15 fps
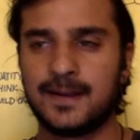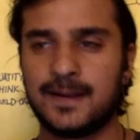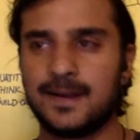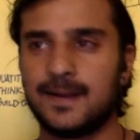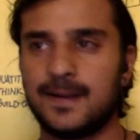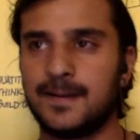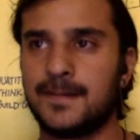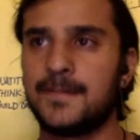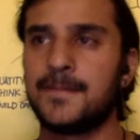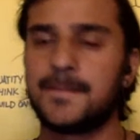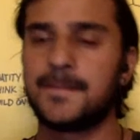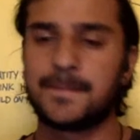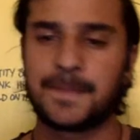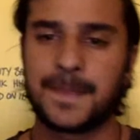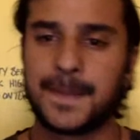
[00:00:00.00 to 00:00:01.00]

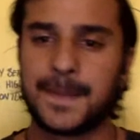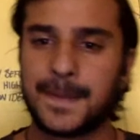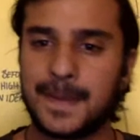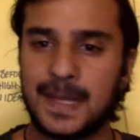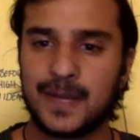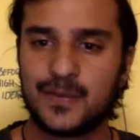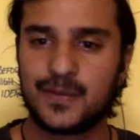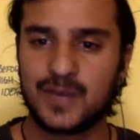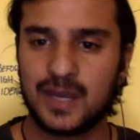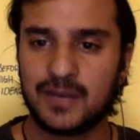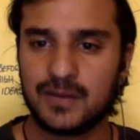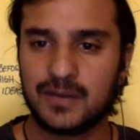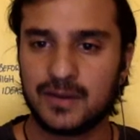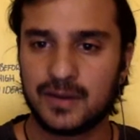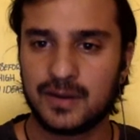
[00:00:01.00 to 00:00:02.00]
Then we
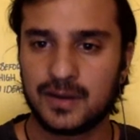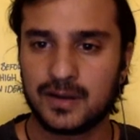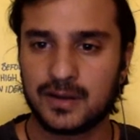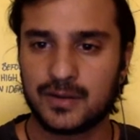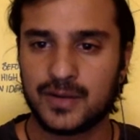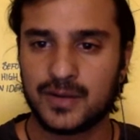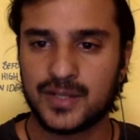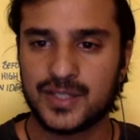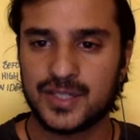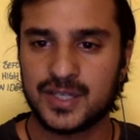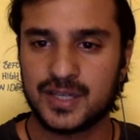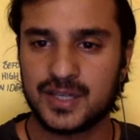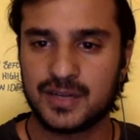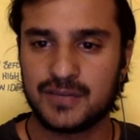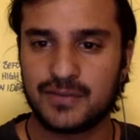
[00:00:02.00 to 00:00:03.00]
have a question
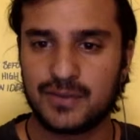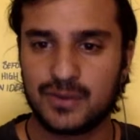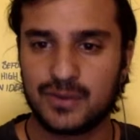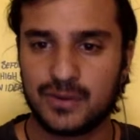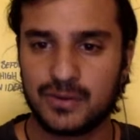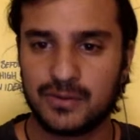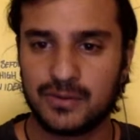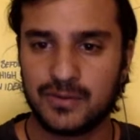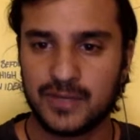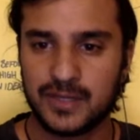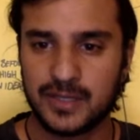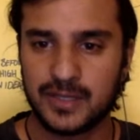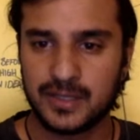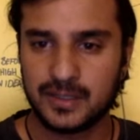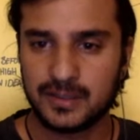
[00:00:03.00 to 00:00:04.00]
here for
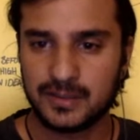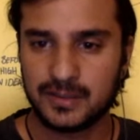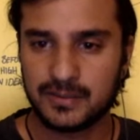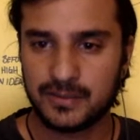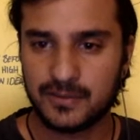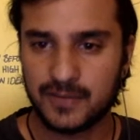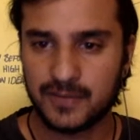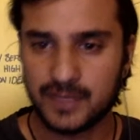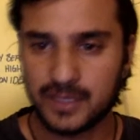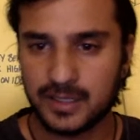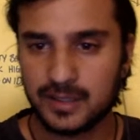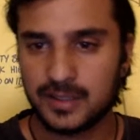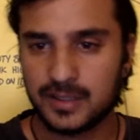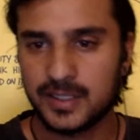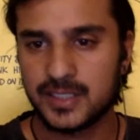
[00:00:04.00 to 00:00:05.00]
Vandana. From
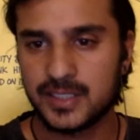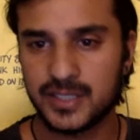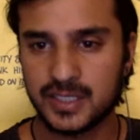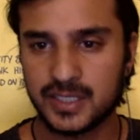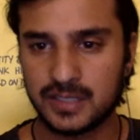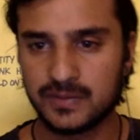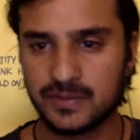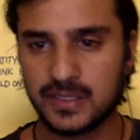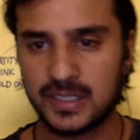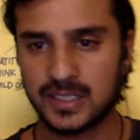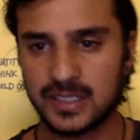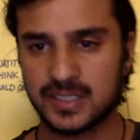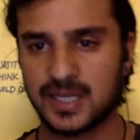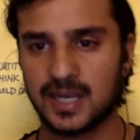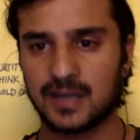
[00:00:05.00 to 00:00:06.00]
Vandana: is creativity a
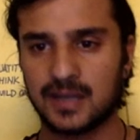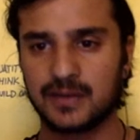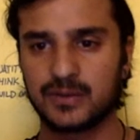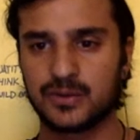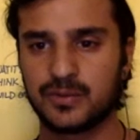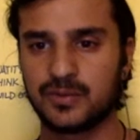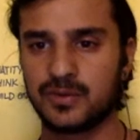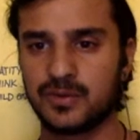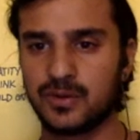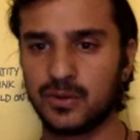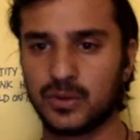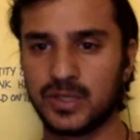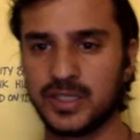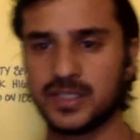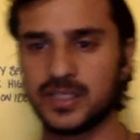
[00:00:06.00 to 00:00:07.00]
childhood
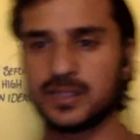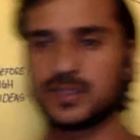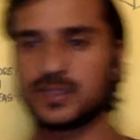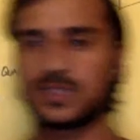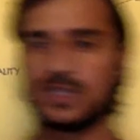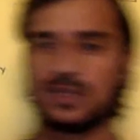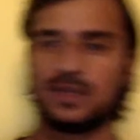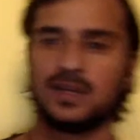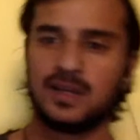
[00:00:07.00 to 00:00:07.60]
only skill?